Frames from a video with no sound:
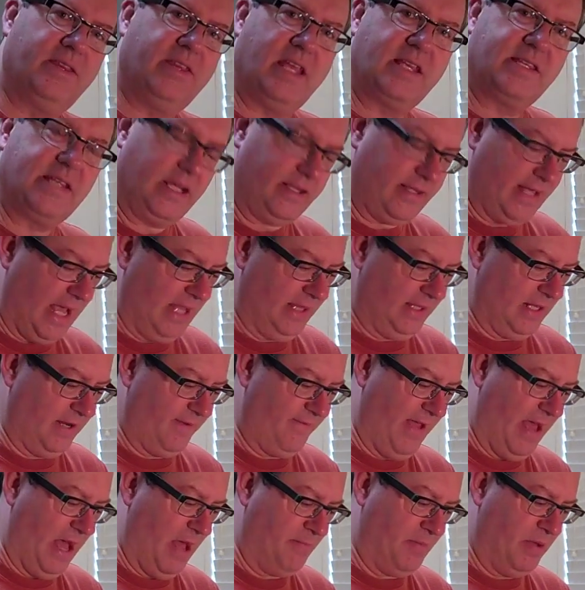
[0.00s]
and things like that that
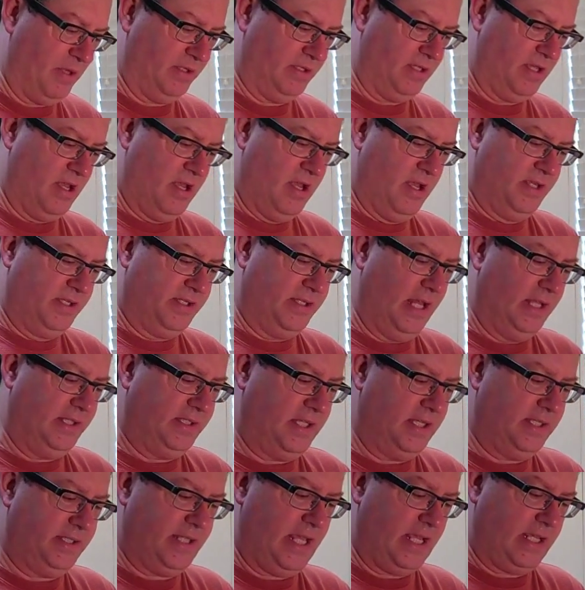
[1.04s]
have happened. So
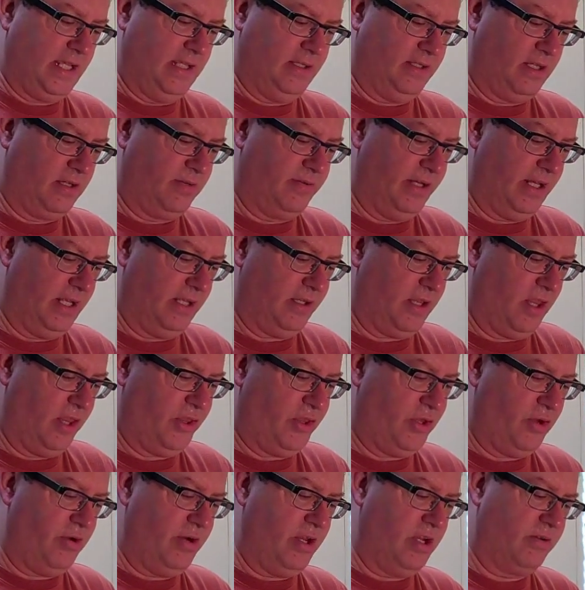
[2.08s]
that's the second ingredient. The
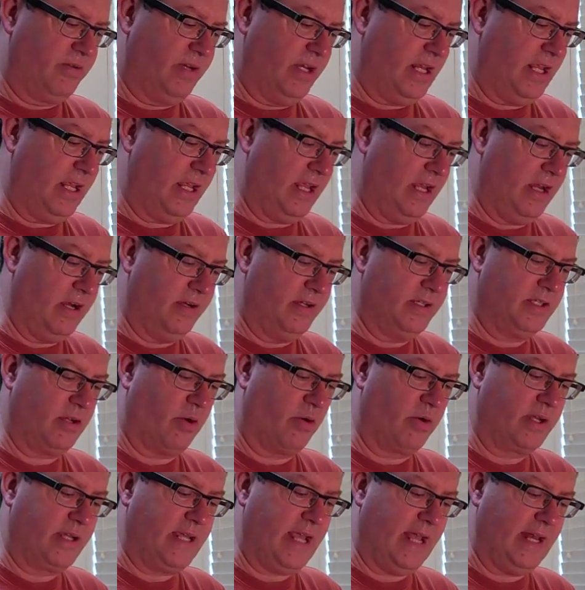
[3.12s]
third ingredient here
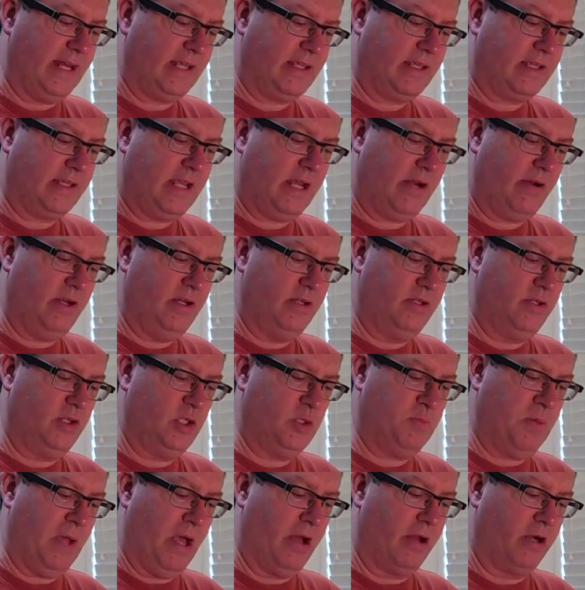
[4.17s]
is organic carrot
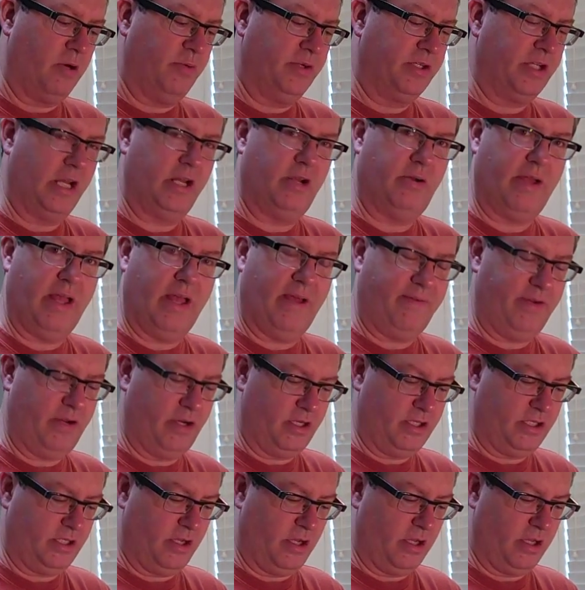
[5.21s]
juice powder, which I don't have
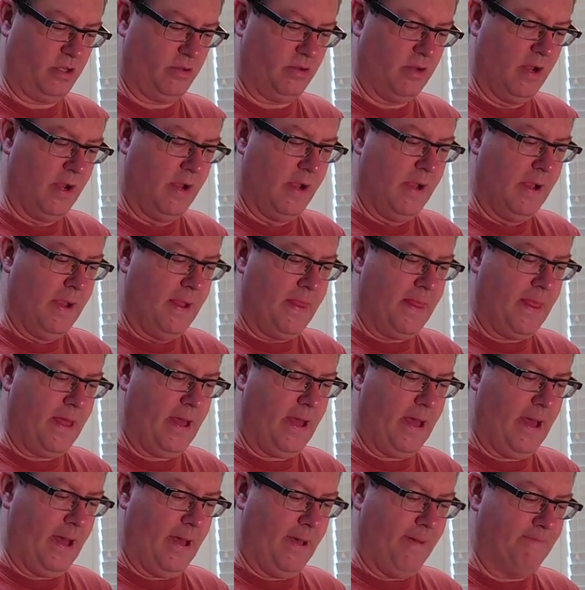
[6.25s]
here to show you.
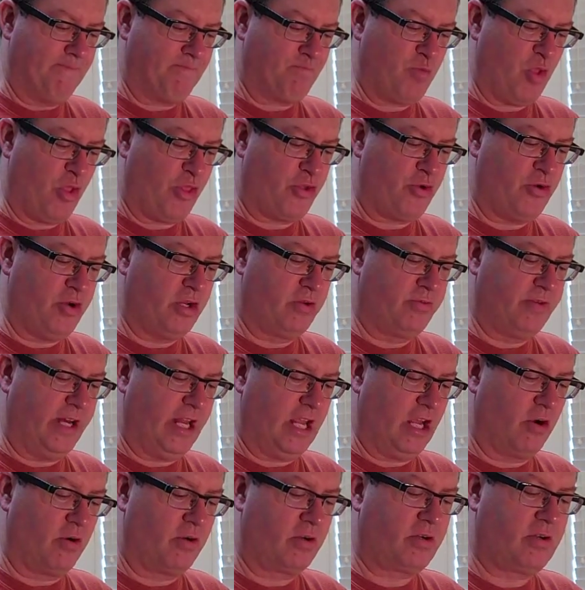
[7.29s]
Third
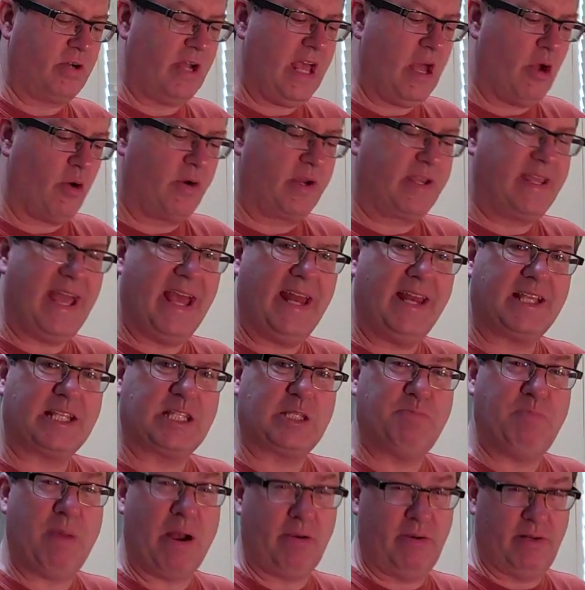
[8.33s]
ingredient, organic
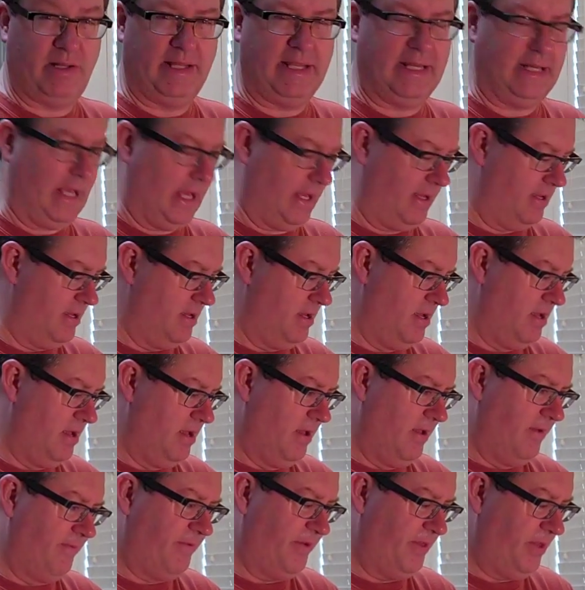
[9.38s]
spirulina.
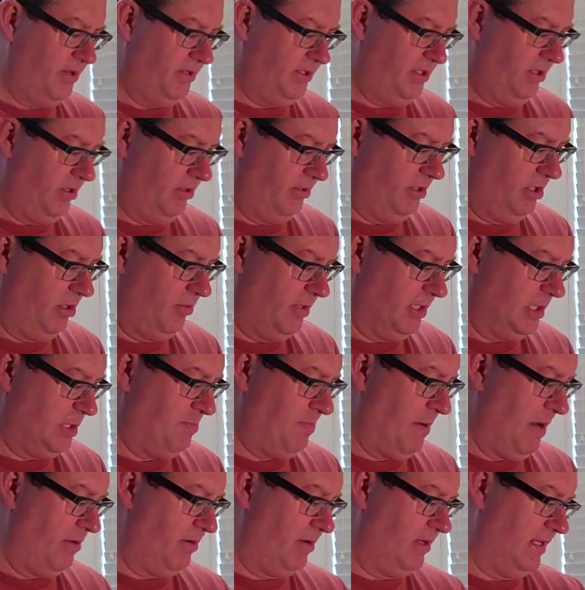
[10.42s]
For those who don't know what
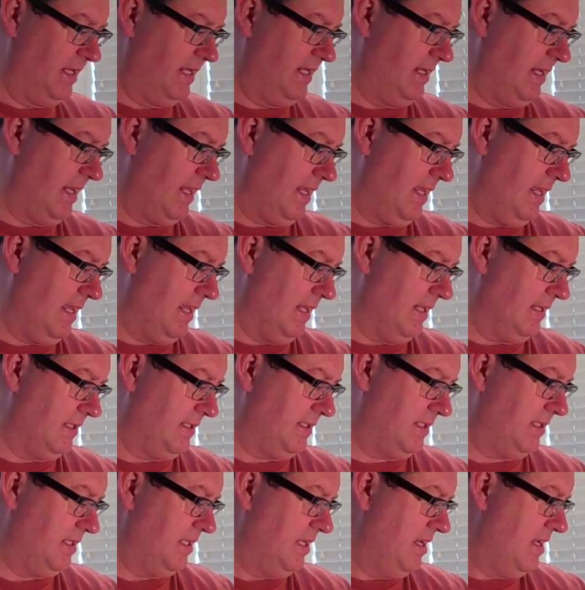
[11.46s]
spirulina
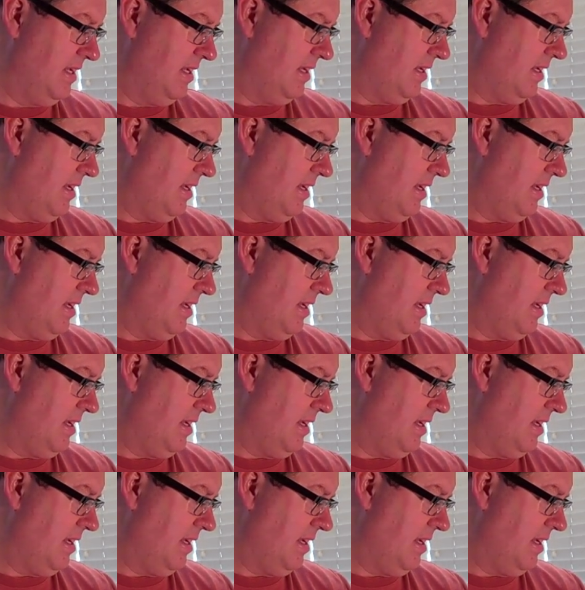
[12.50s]
is,